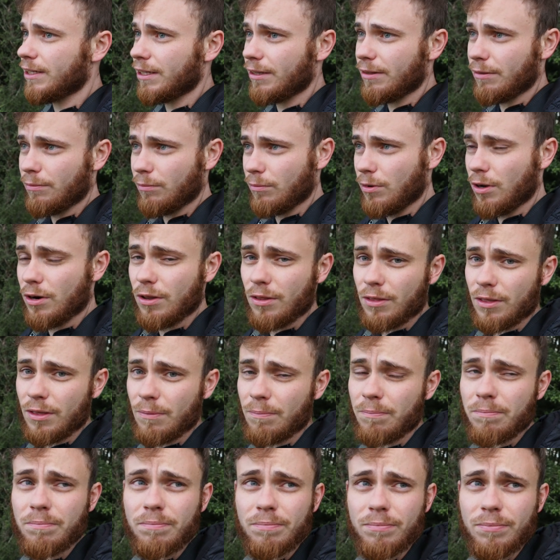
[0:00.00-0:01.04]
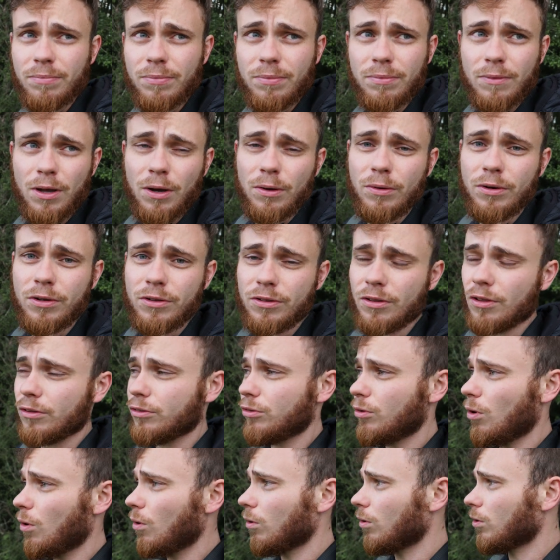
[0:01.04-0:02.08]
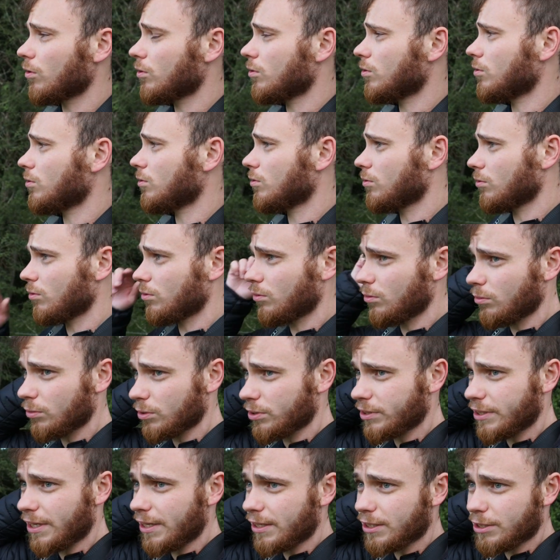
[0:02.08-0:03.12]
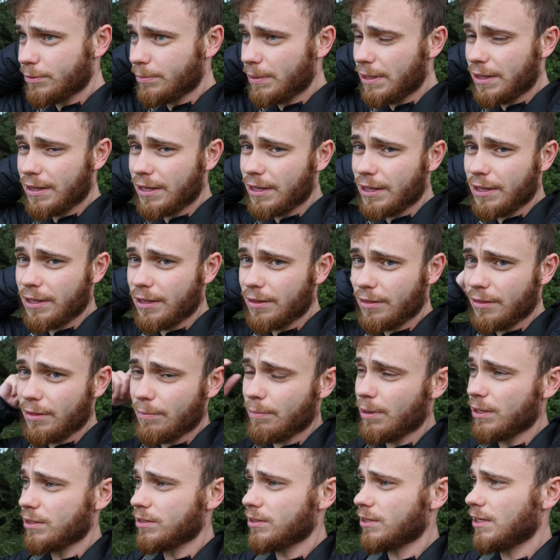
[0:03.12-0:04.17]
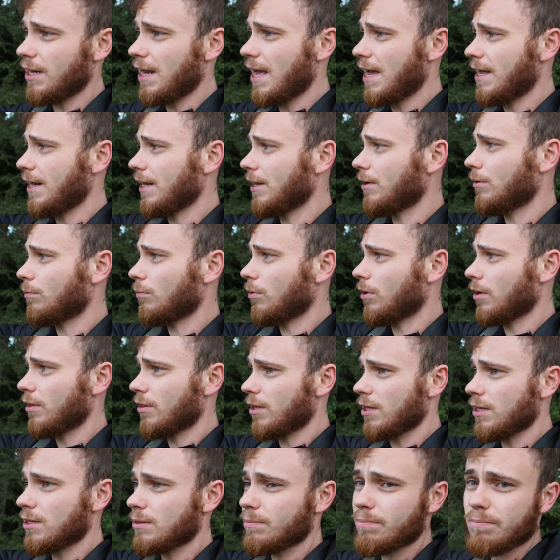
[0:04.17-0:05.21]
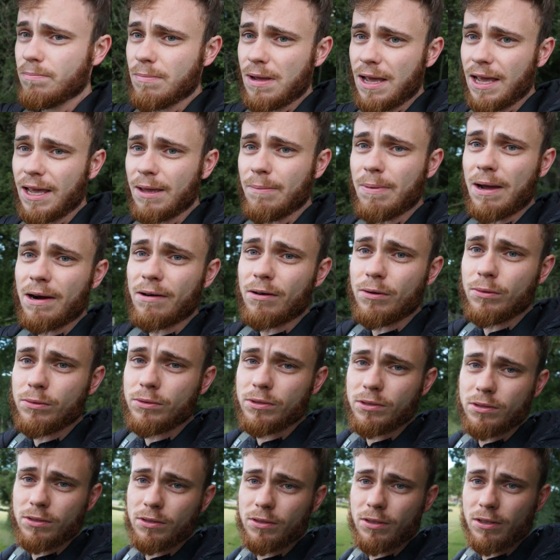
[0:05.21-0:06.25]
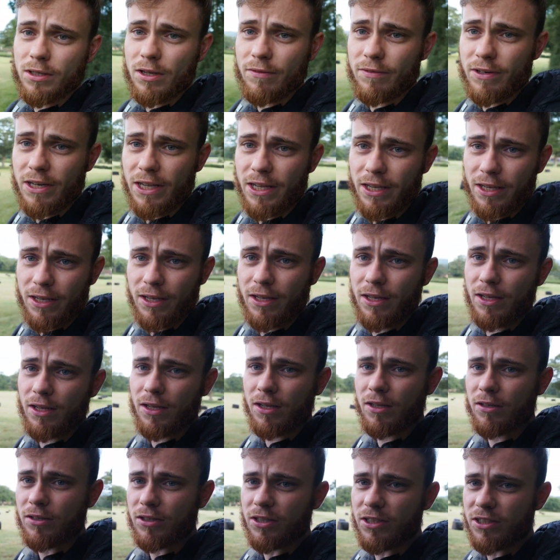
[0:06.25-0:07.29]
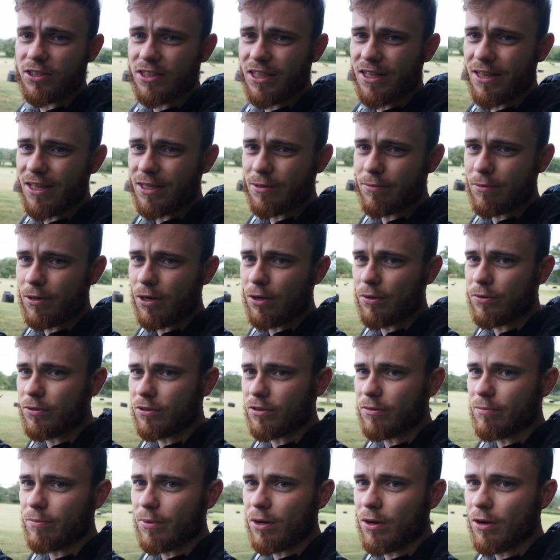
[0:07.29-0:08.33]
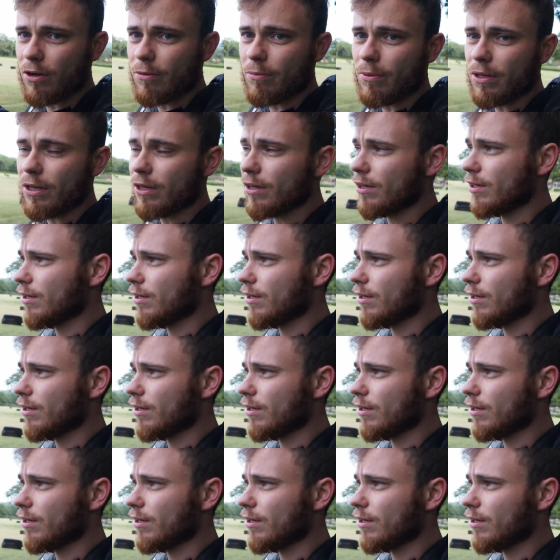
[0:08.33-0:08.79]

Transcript: uh, one of the owners of the dogs was saying to me that the buzzard landed on one of these hay barrels the other day. You can see there's loads of them behind me.